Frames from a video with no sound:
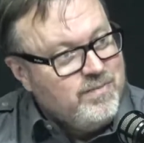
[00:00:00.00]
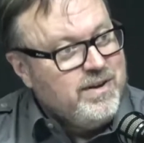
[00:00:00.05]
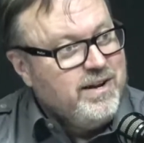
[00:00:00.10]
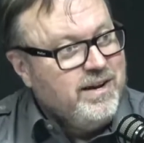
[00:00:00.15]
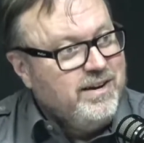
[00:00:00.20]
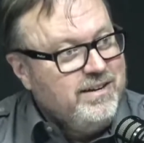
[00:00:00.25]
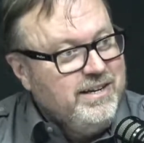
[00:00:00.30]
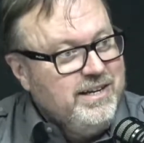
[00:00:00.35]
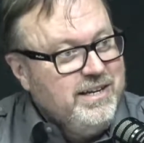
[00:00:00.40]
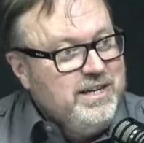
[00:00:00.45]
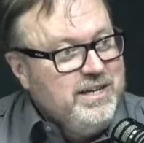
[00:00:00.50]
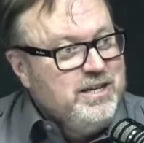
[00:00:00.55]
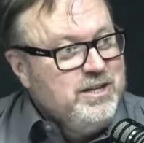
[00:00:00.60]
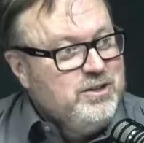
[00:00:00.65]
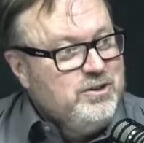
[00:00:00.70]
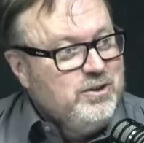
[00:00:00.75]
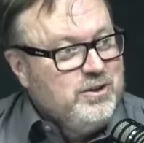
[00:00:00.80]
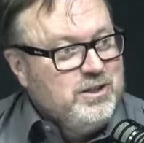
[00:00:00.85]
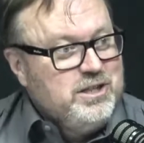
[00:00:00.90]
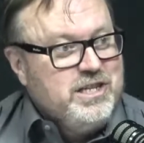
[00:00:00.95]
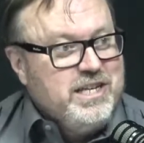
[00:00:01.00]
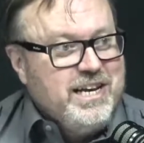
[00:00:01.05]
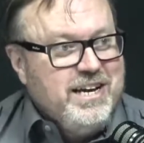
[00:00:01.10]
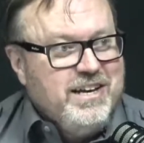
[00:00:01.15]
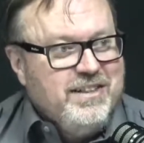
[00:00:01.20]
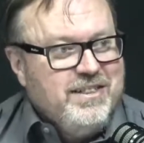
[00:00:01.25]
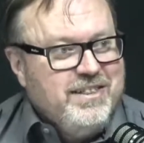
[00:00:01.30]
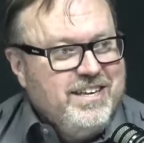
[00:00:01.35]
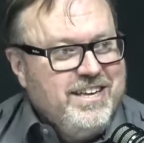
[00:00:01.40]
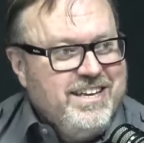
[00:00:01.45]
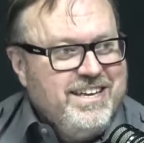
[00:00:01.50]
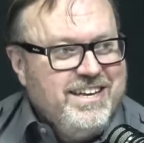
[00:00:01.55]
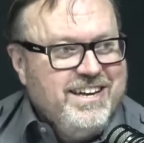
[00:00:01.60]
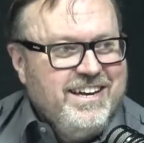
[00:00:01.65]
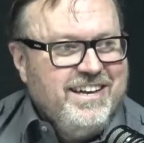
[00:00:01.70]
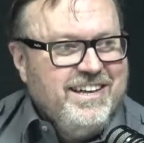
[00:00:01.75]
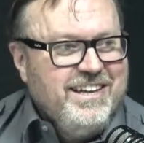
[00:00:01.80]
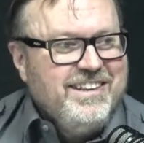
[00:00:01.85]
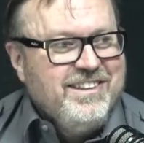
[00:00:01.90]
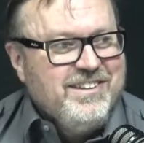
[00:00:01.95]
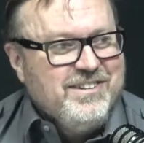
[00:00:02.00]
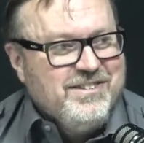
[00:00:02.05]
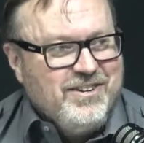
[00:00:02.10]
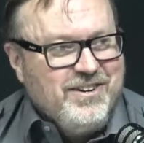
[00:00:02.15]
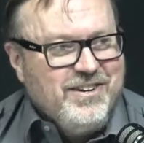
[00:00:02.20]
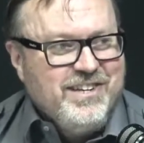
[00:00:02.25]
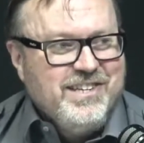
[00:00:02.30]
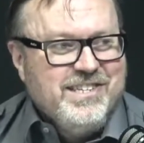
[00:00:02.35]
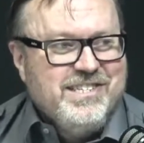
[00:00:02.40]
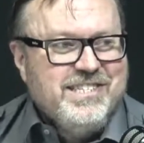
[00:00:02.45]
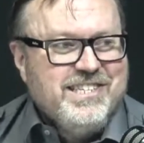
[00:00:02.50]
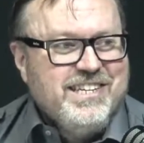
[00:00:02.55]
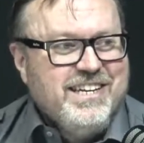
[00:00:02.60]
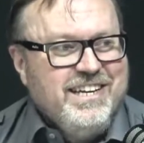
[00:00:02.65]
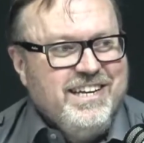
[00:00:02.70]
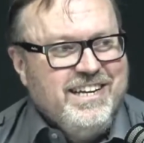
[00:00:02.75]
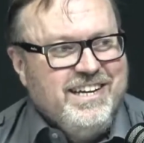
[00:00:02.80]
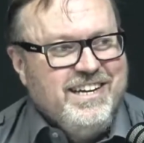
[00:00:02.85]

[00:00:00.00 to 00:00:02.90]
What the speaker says: doshing out the dollars.